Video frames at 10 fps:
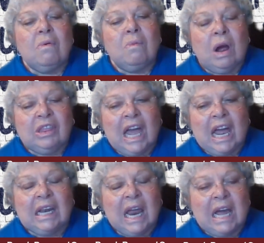what
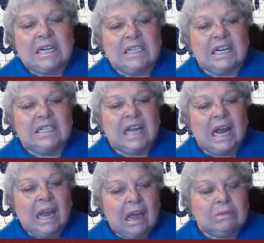that does is
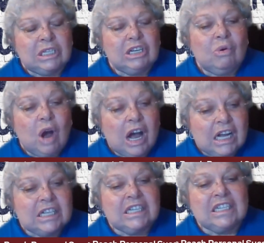that helps you
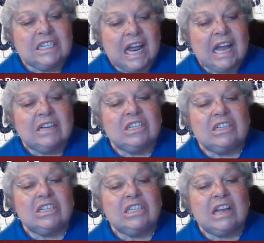understand
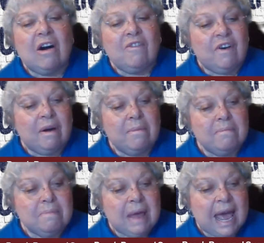yourself
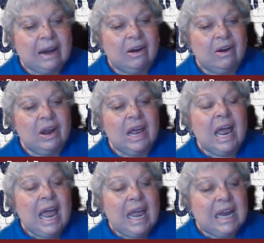better
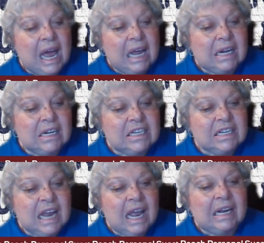and
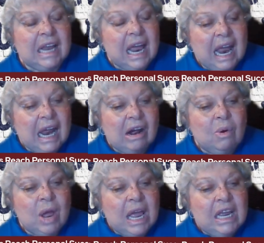understand
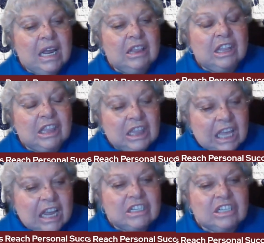how the
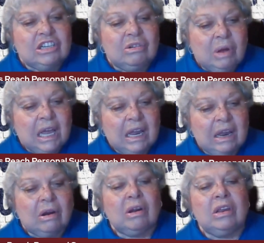things you
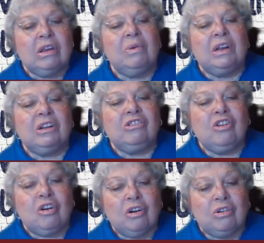hear, you
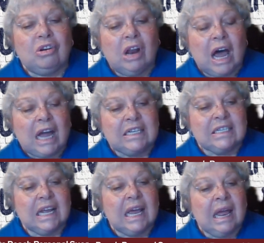
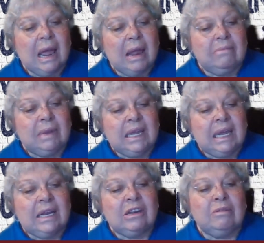internalize and
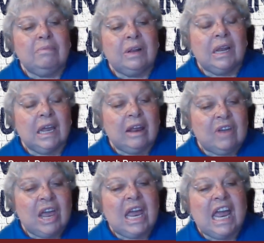begin to
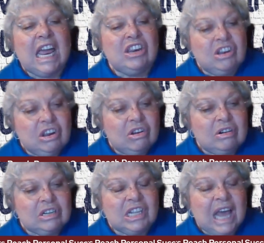believe and
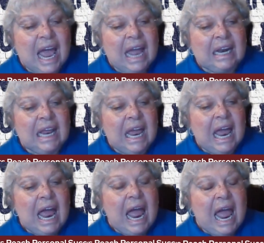use that
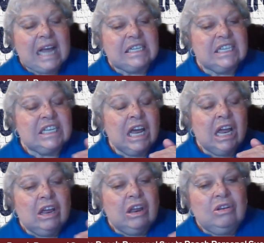as
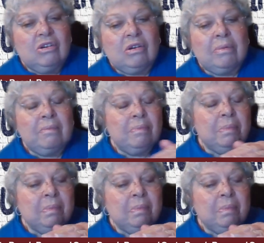your